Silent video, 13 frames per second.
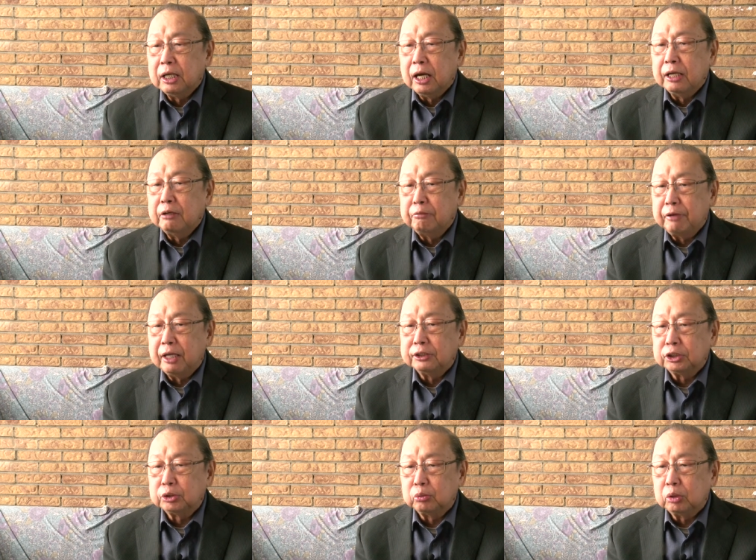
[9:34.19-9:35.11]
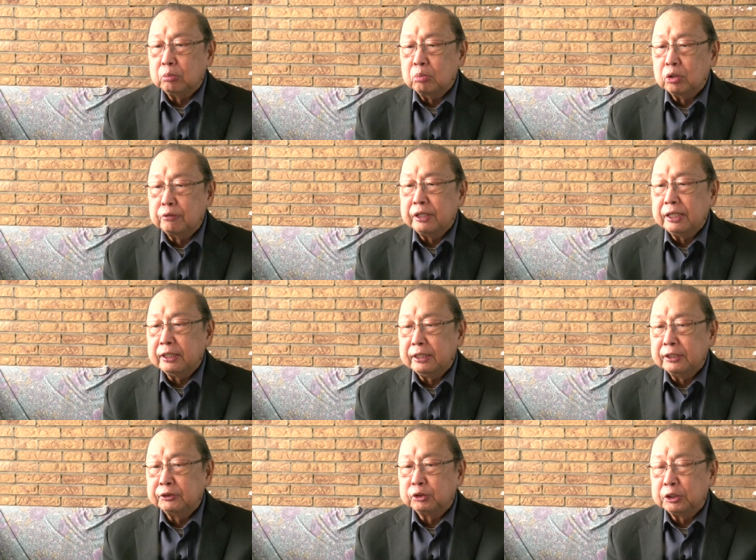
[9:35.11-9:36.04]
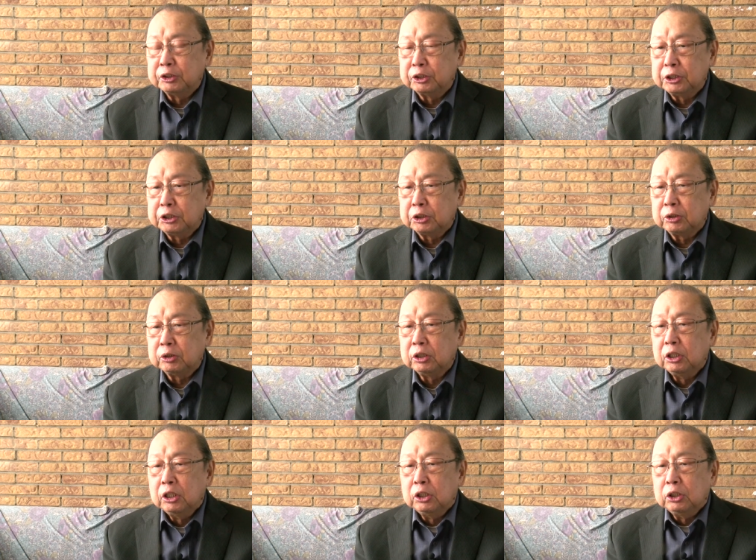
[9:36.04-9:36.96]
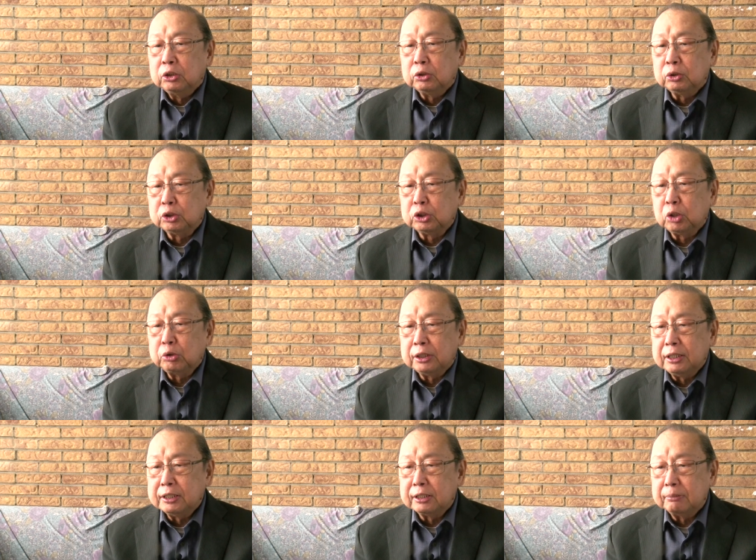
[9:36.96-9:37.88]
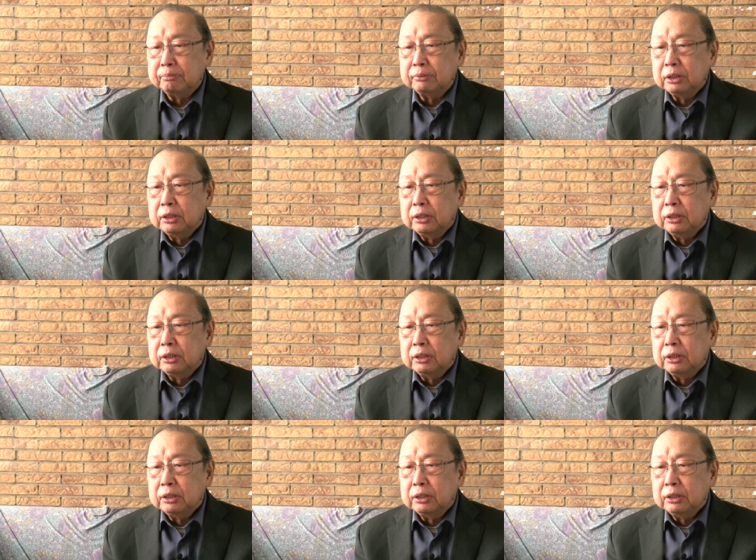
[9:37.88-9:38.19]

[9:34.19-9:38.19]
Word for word: and events were moving in transition to socialism,